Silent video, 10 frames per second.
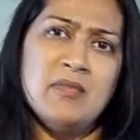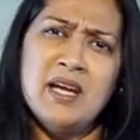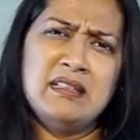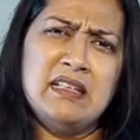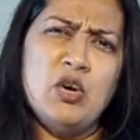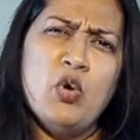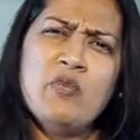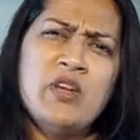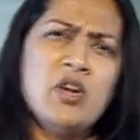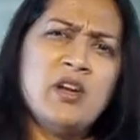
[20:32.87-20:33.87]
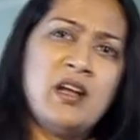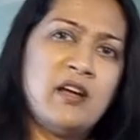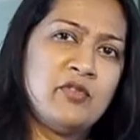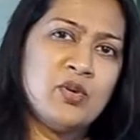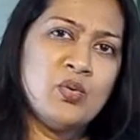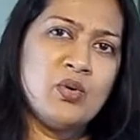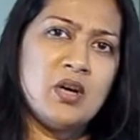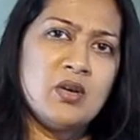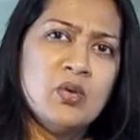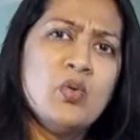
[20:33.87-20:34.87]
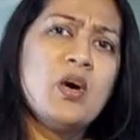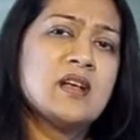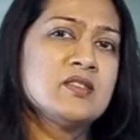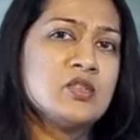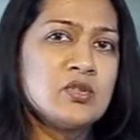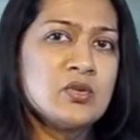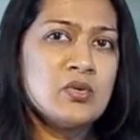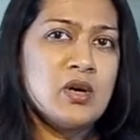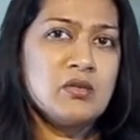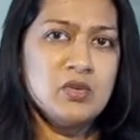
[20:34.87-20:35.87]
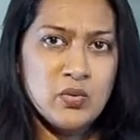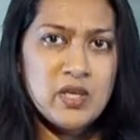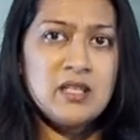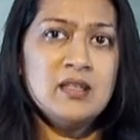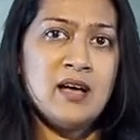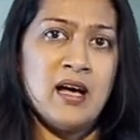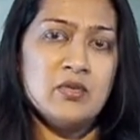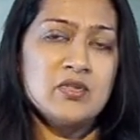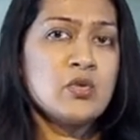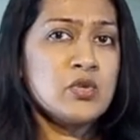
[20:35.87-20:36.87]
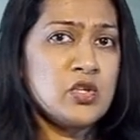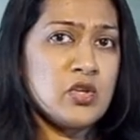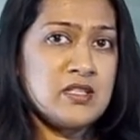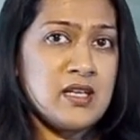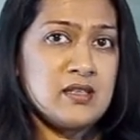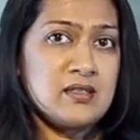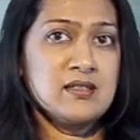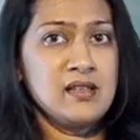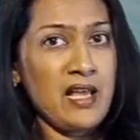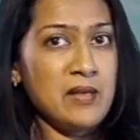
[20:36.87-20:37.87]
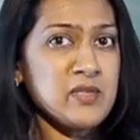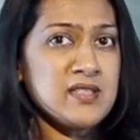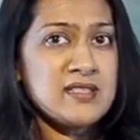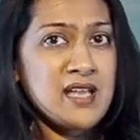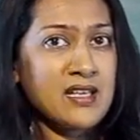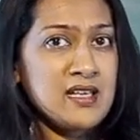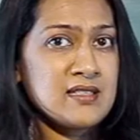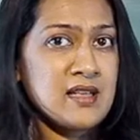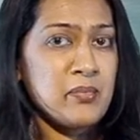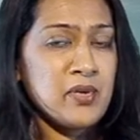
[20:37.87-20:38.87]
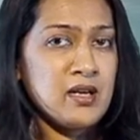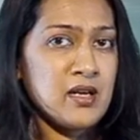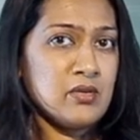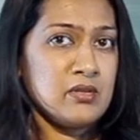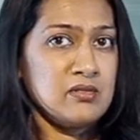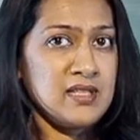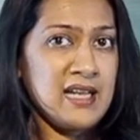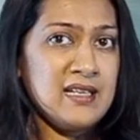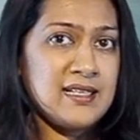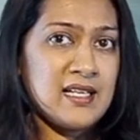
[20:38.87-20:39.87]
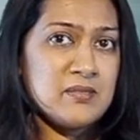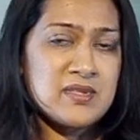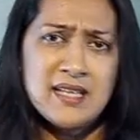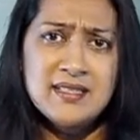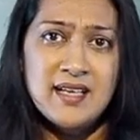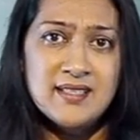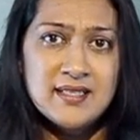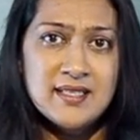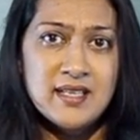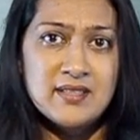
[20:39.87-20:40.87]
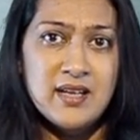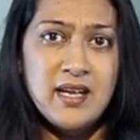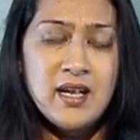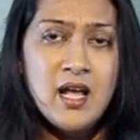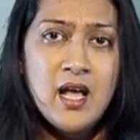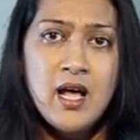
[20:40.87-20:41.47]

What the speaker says: Might think, oh, we're not allowed to go out. Who asked you to go out? Do it in the house. Go to your terrace. Climb the staircase up and down 10 times. That's exercise, right?